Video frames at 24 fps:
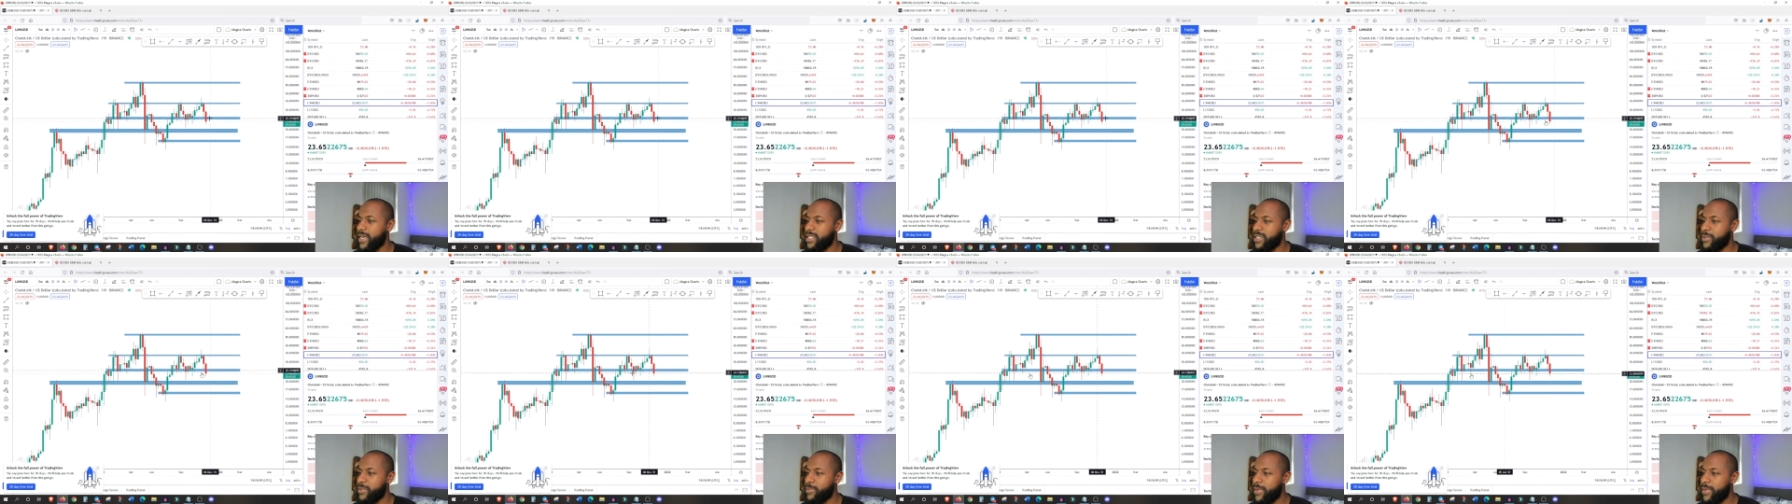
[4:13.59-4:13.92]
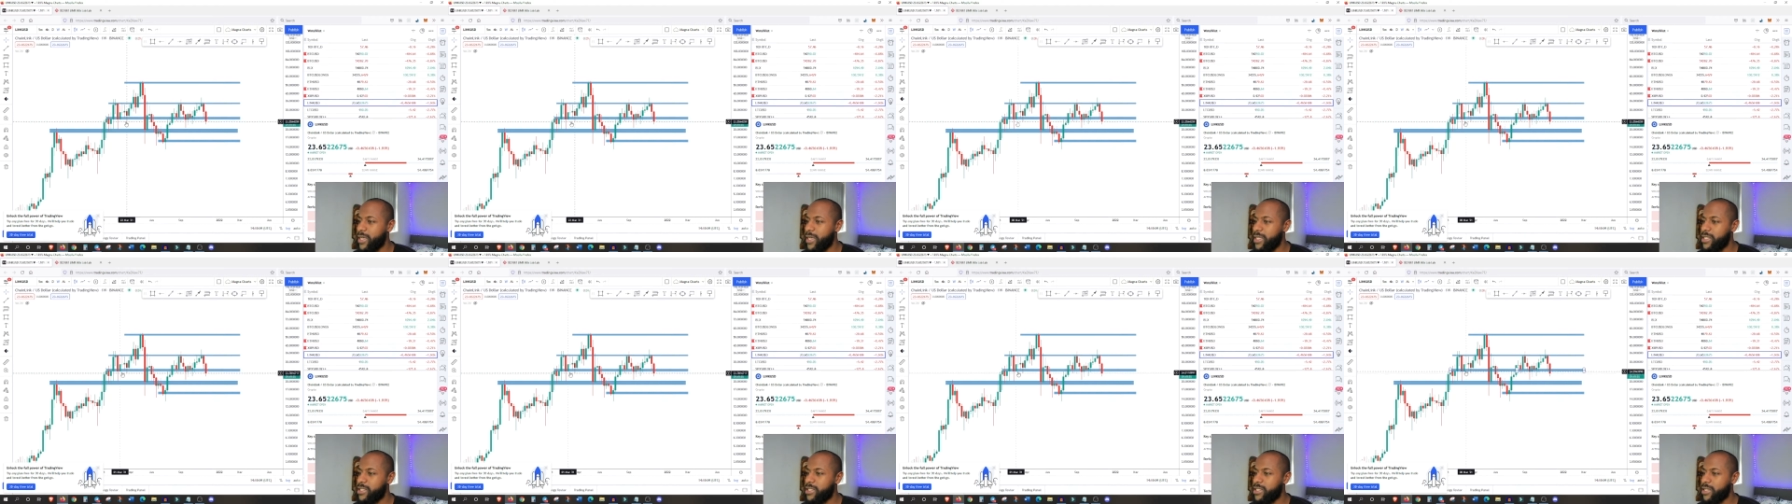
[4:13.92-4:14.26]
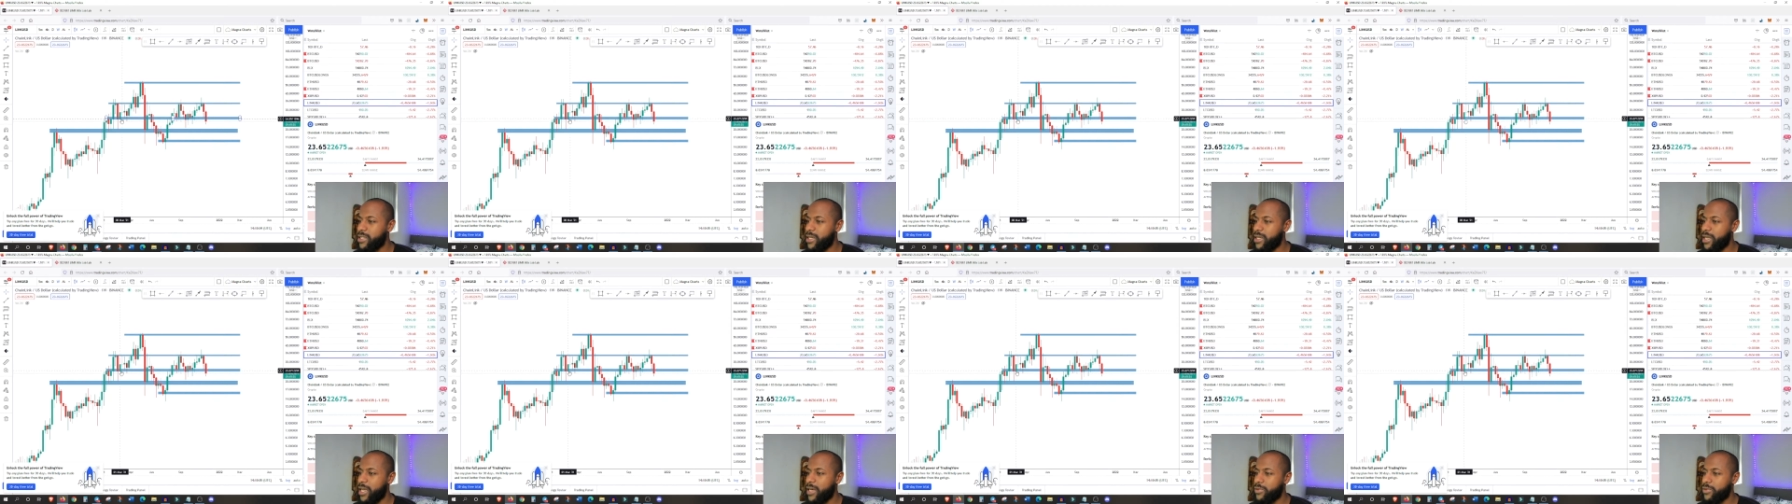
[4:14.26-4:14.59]
next
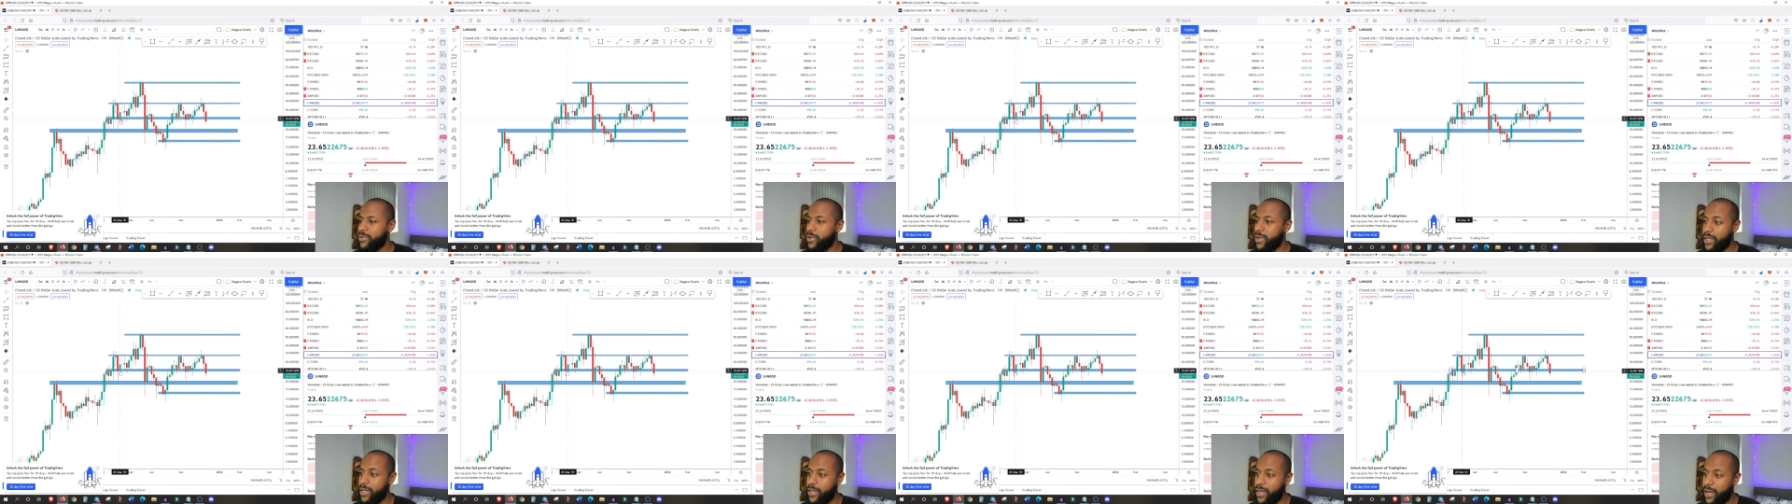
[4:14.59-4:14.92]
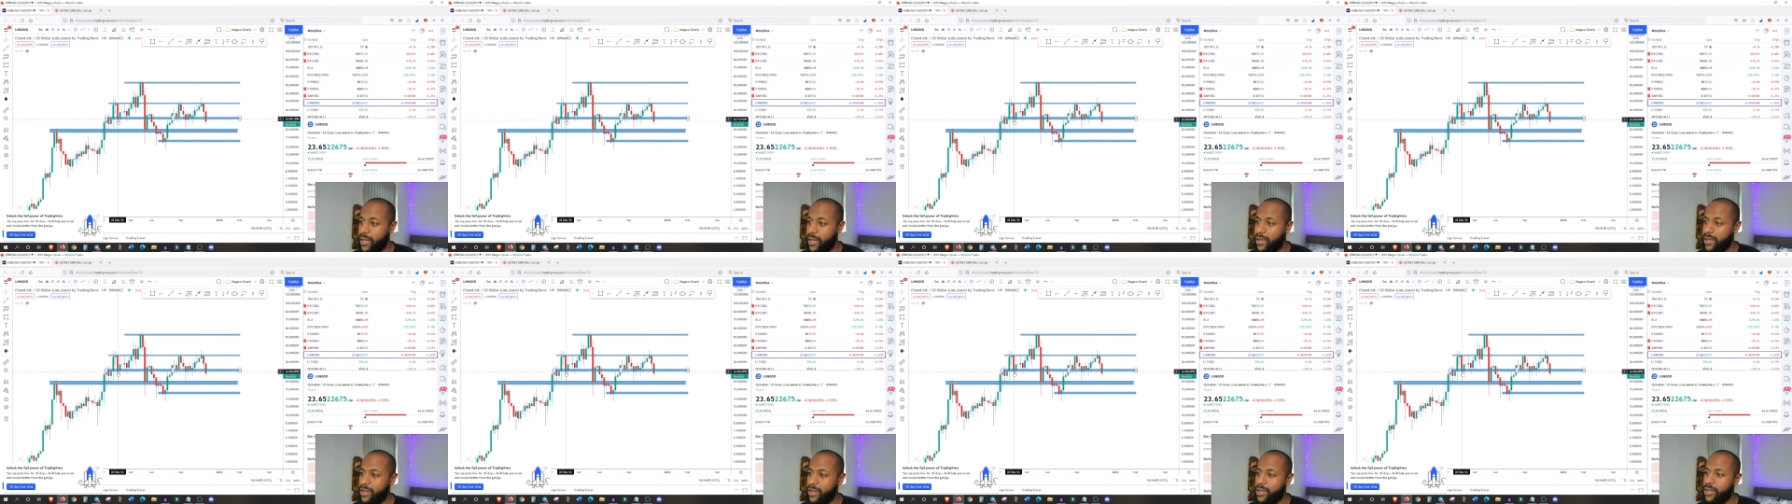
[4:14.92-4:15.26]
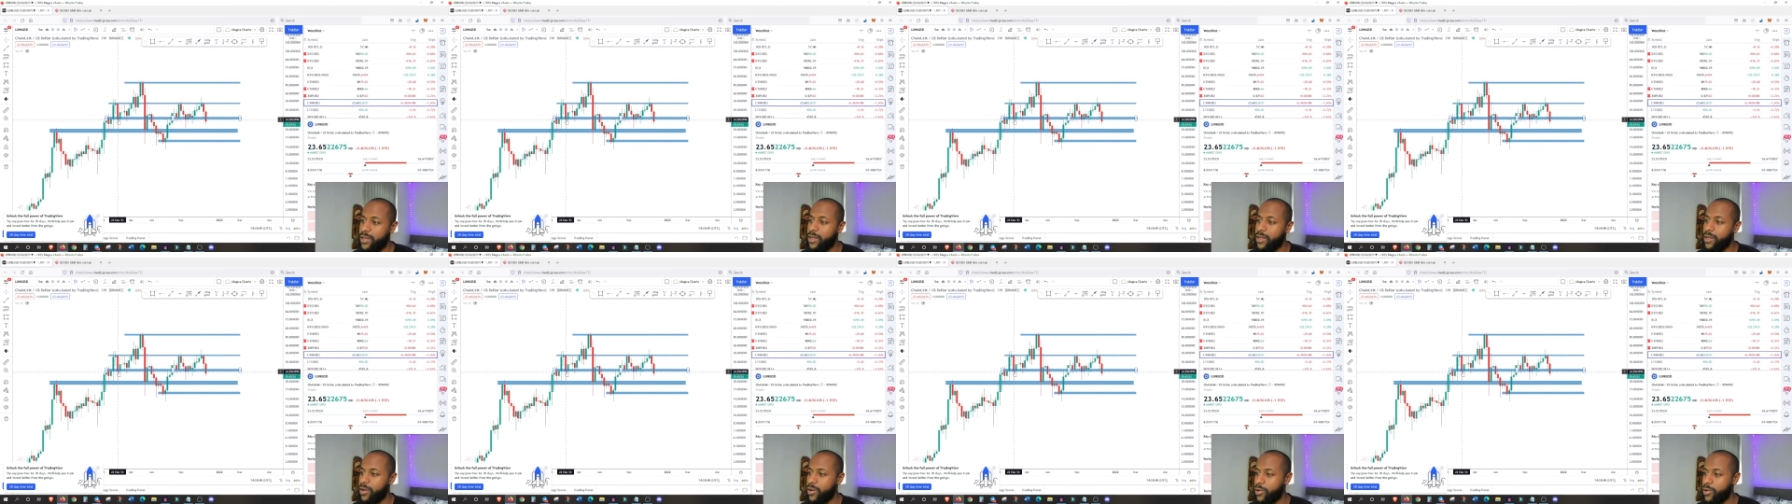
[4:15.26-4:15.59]
major level
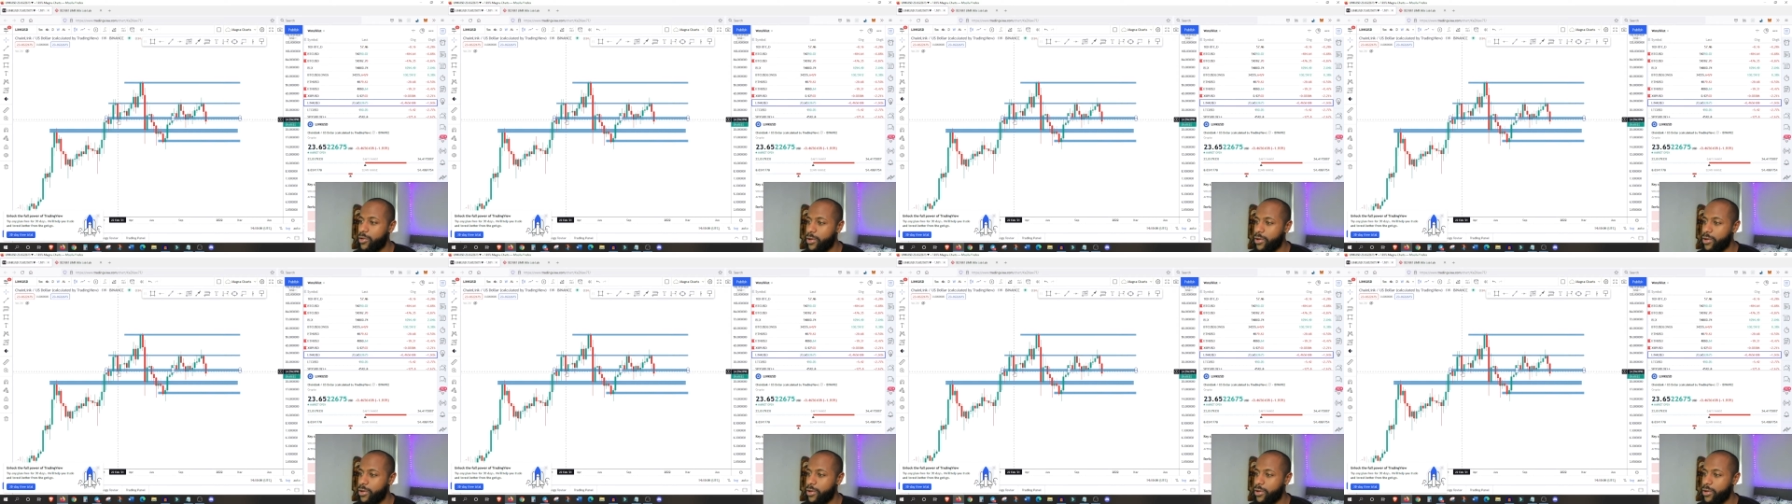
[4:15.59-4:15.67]
again.